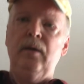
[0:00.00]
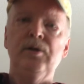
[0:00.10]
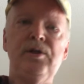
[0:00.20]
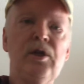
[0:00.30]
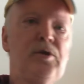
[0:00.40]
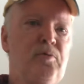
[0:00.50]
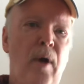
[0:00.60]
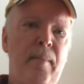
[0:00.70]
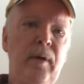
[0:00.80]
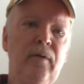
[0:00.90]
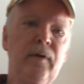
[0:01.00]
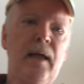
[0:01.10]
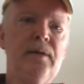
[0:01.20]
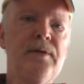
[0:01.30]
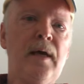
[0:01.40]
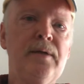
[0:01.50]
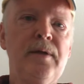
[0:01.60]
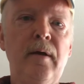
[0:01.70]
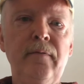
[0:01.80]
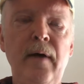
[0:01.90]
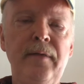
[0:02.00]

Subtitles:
Consider subscribing if you like this kind of stuff.